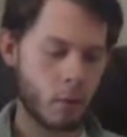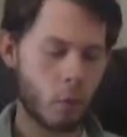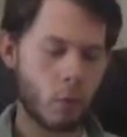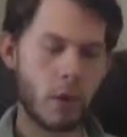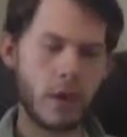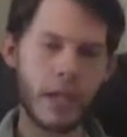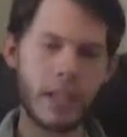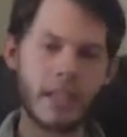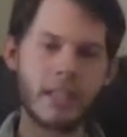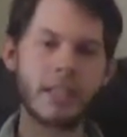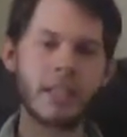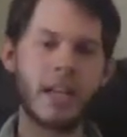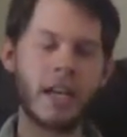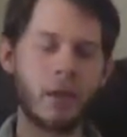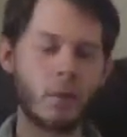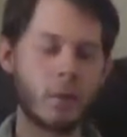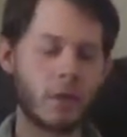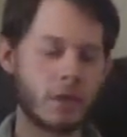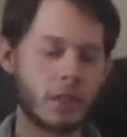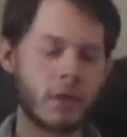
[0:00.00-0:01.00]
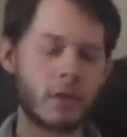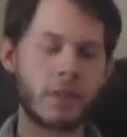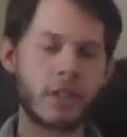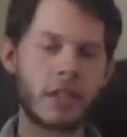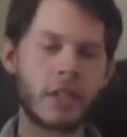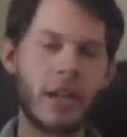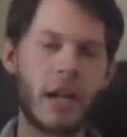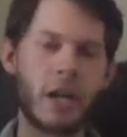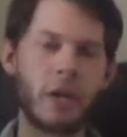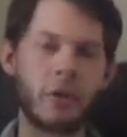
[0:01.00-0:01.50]
What he said was there was a
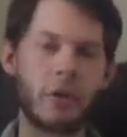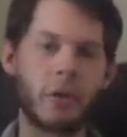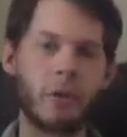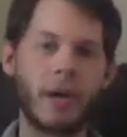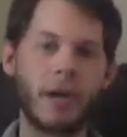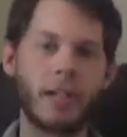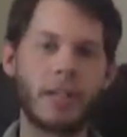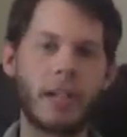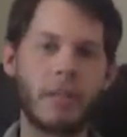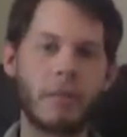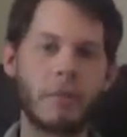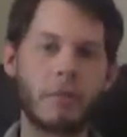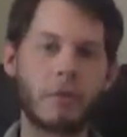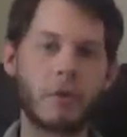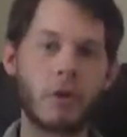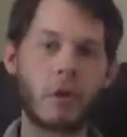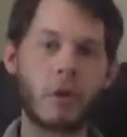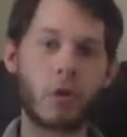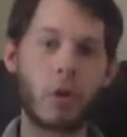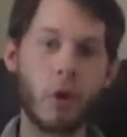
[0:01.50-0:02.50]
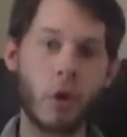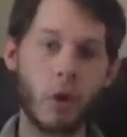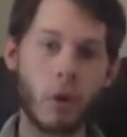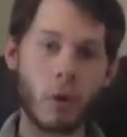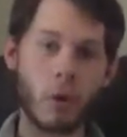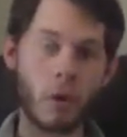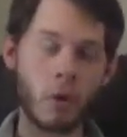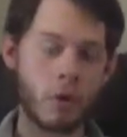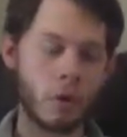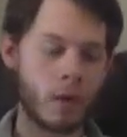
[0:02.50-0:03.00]
character by the name of the
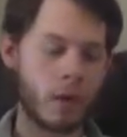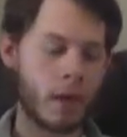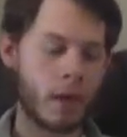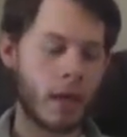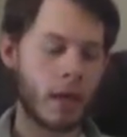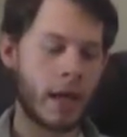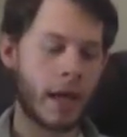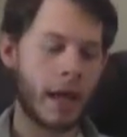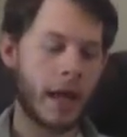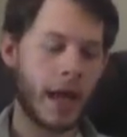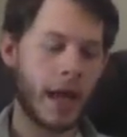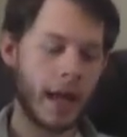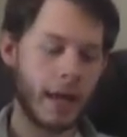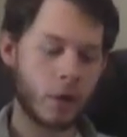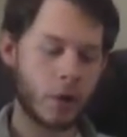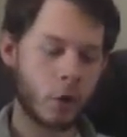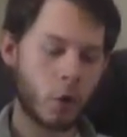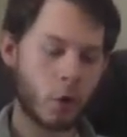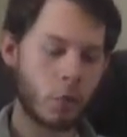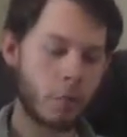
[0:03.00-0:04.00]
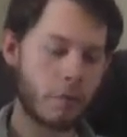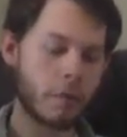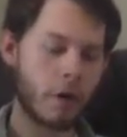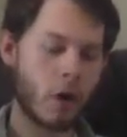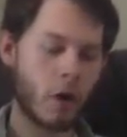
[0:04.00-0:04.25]
Crow and a group of